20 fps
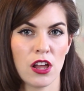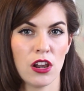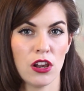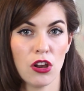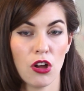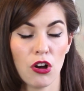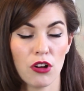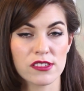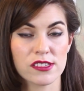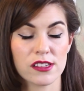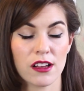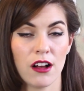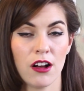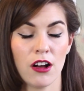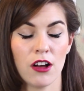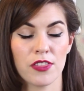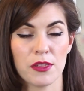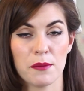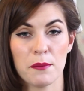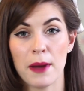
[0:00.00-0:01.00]
a lot
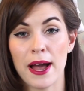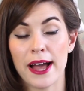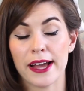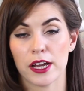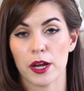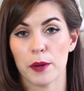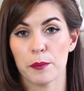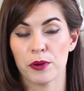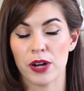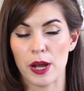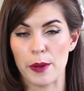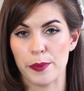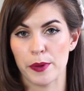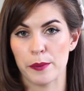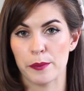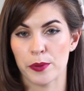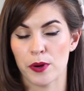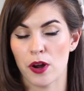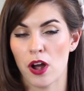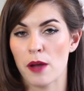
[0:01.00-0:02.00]
are the MAC Prep
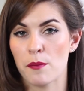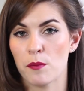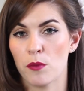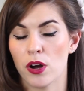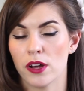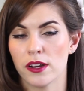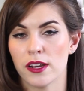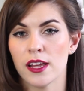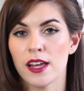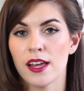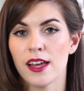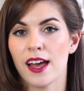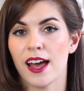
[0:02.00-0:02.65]
and Prime one